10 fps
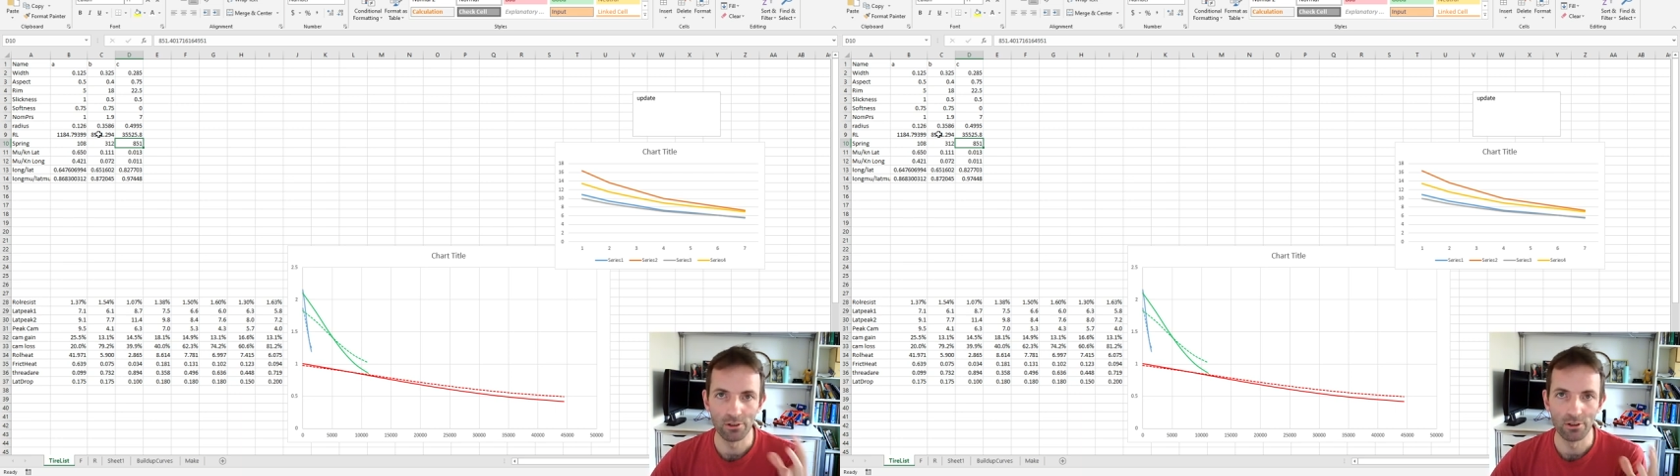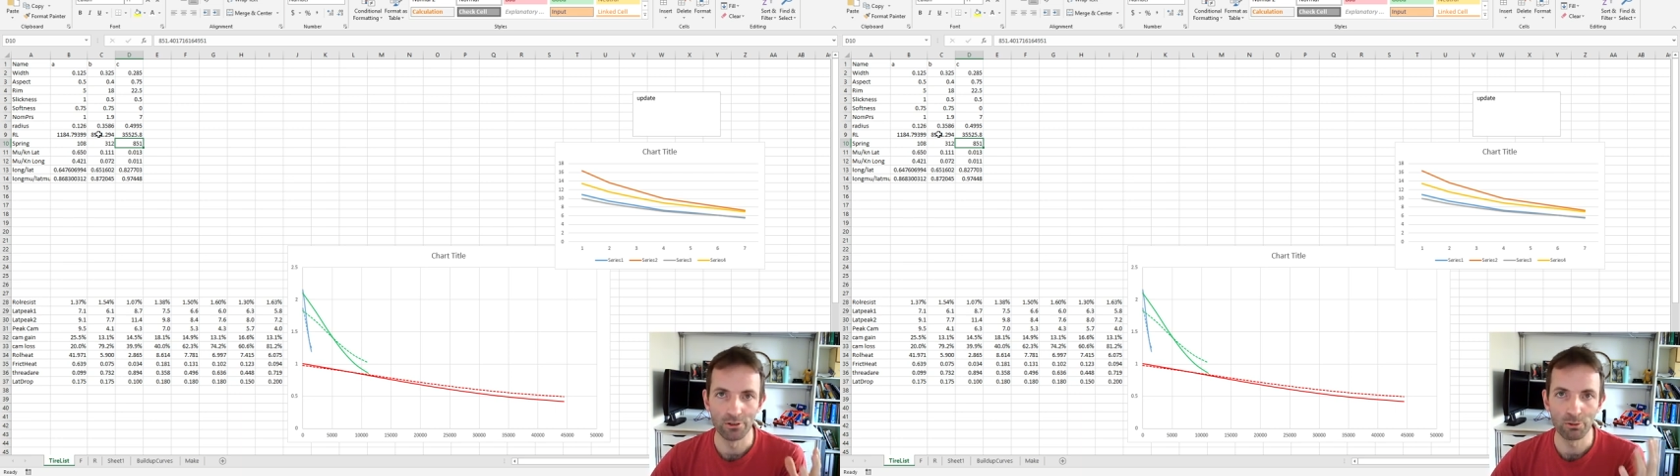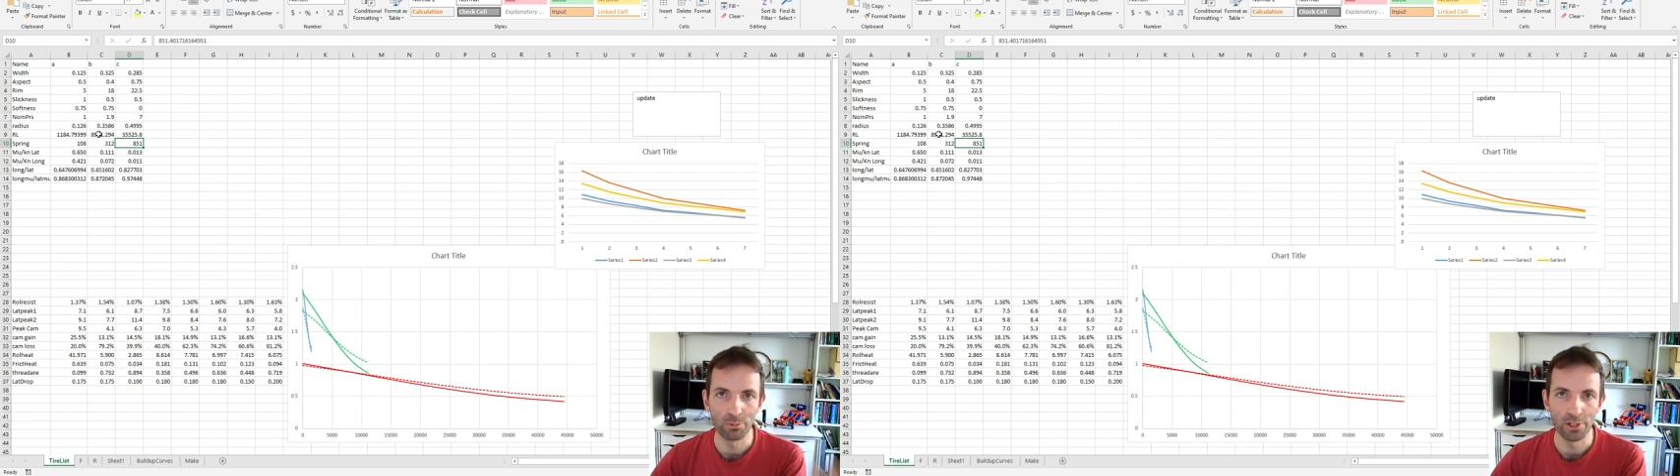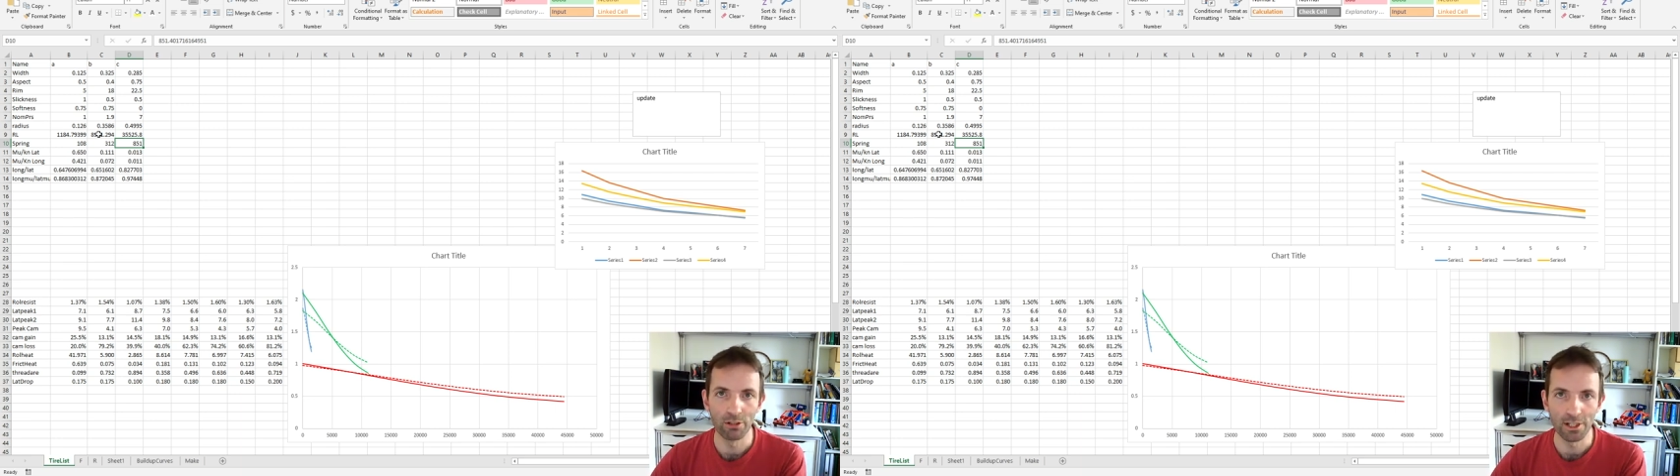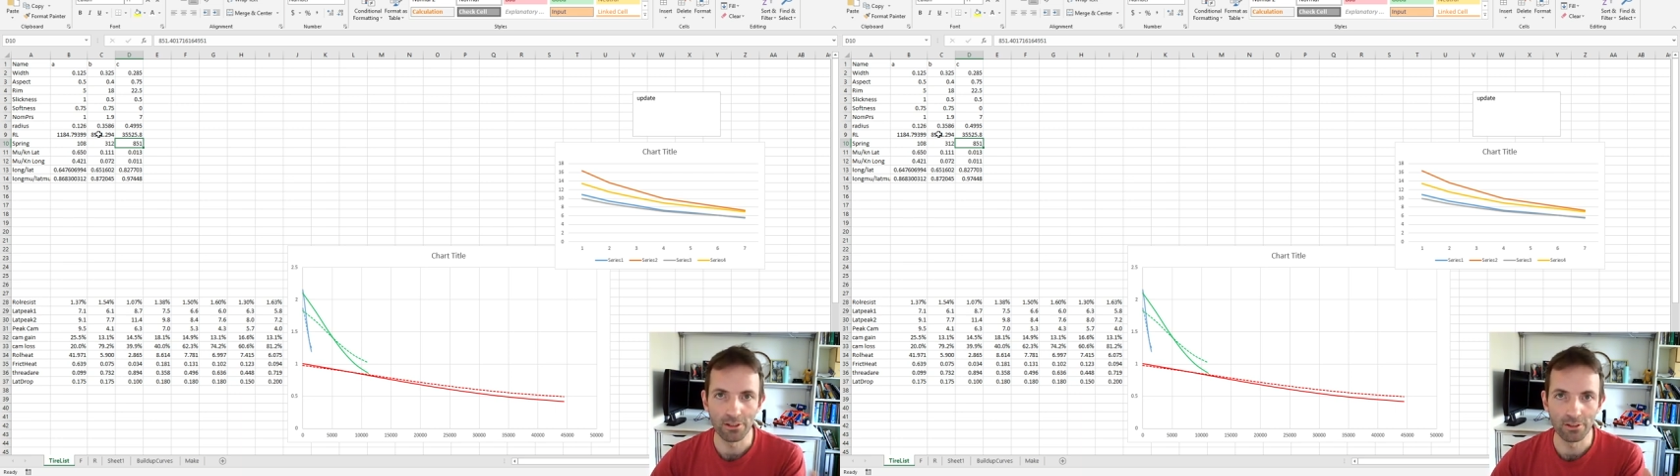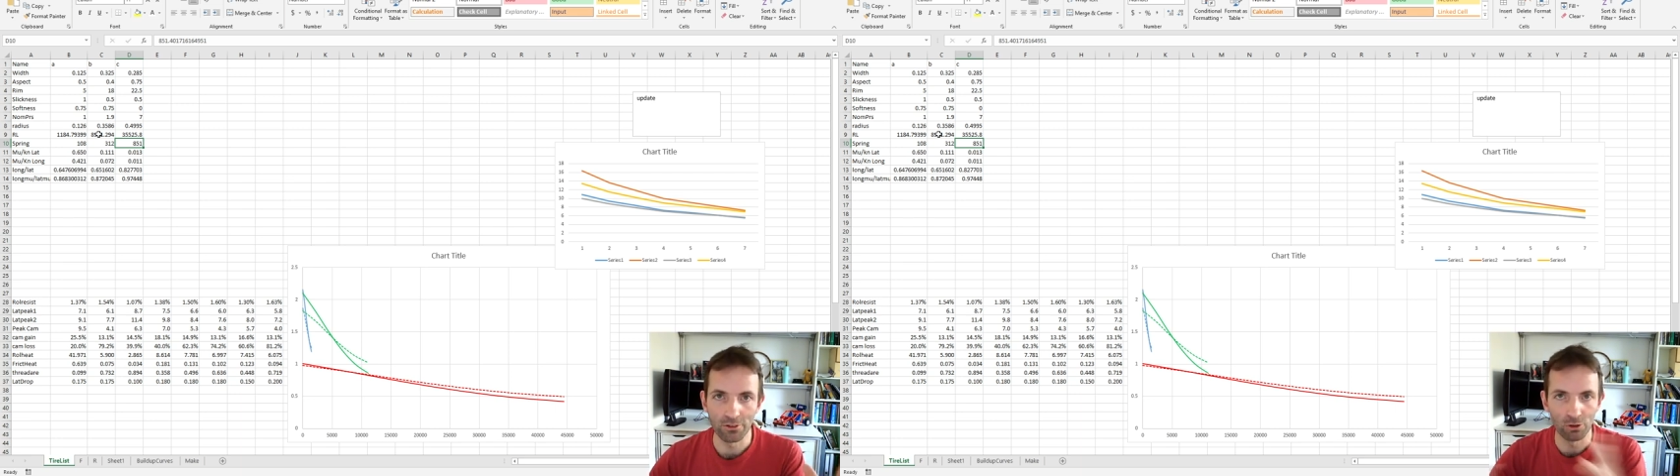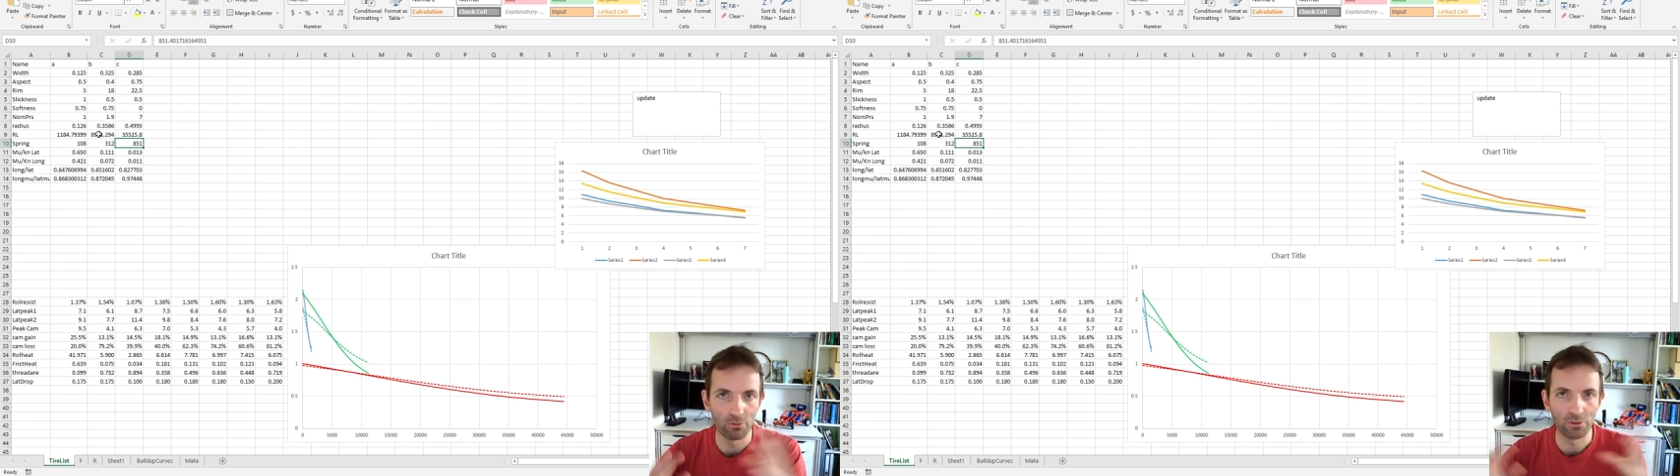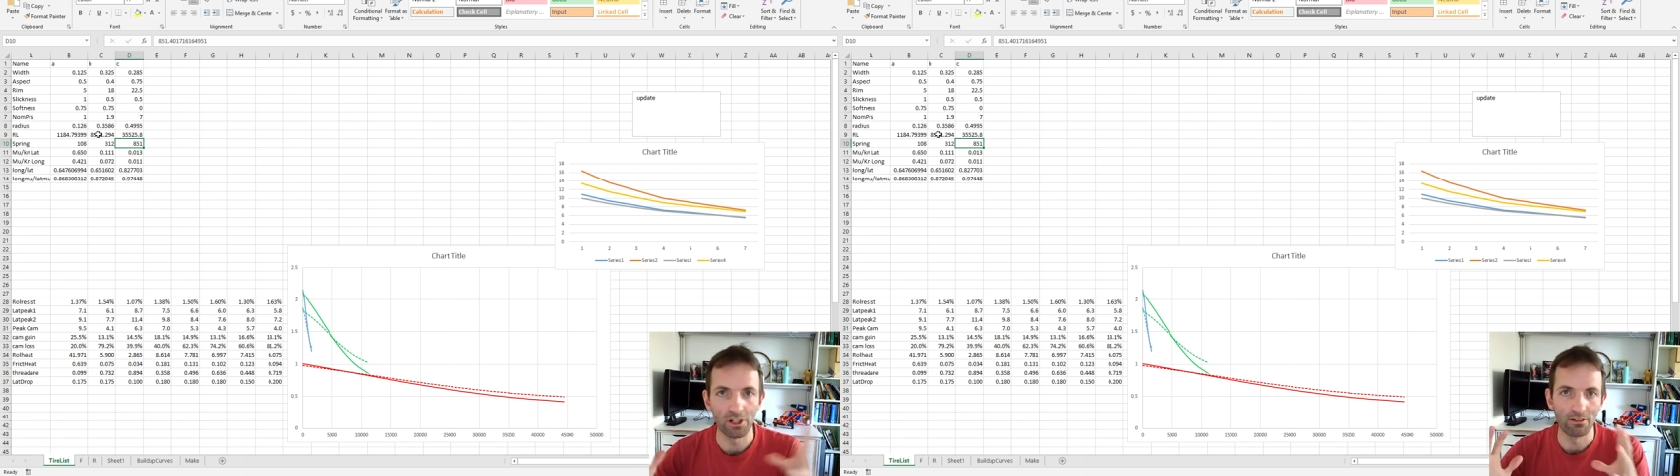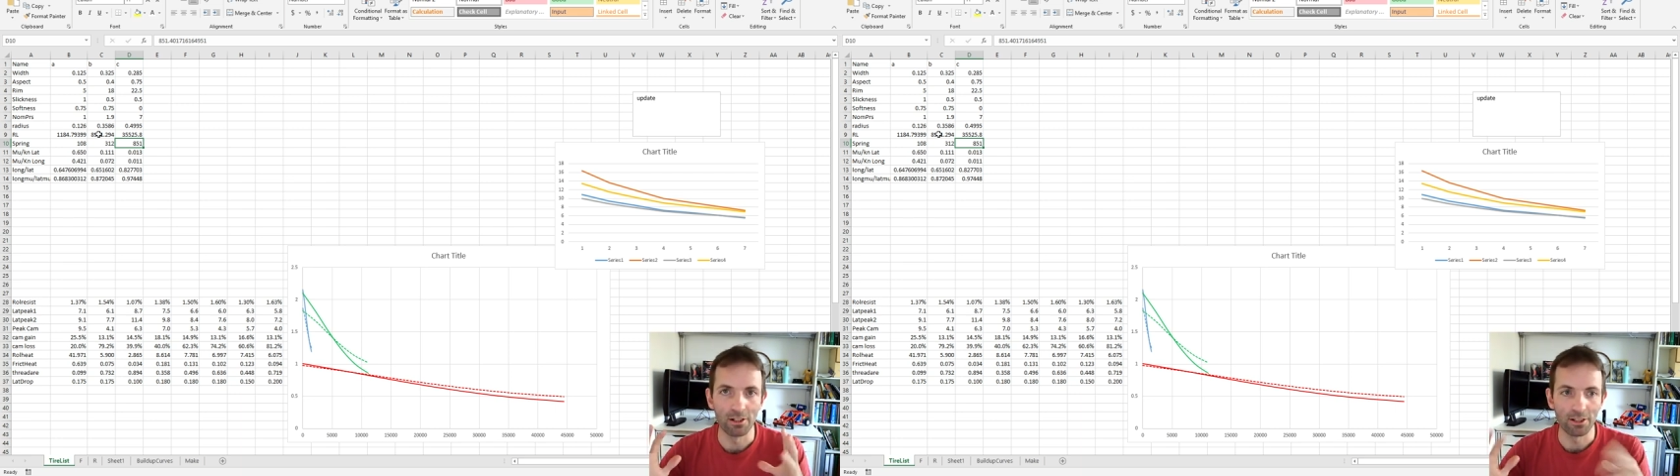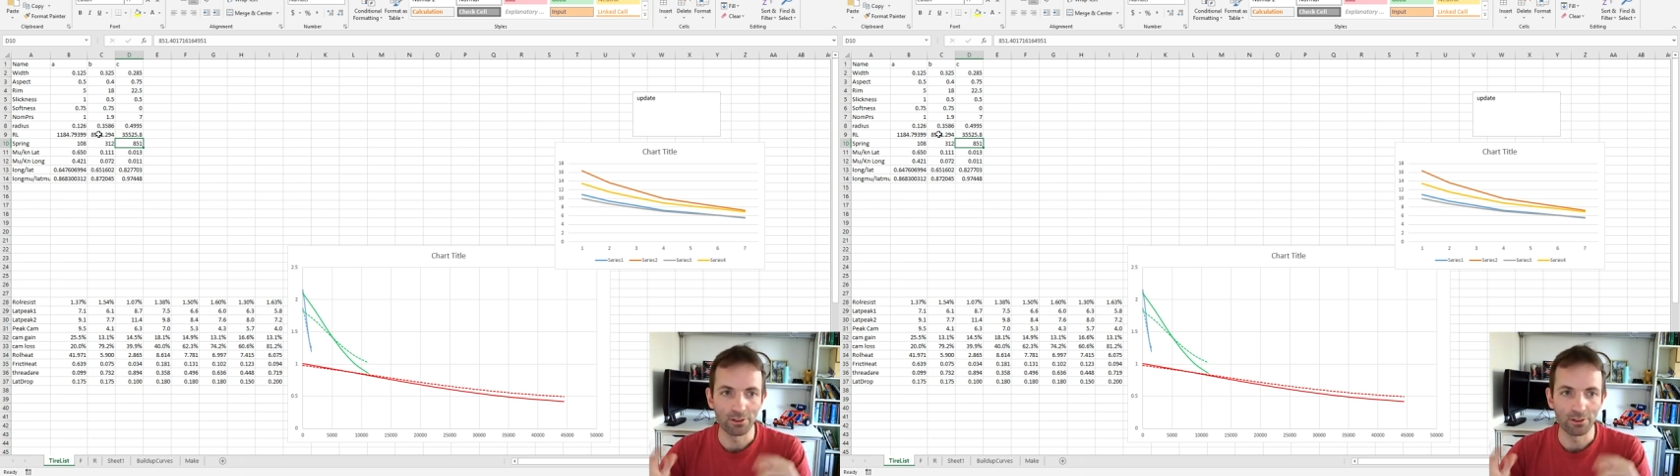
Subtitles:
on spring rates and surface area,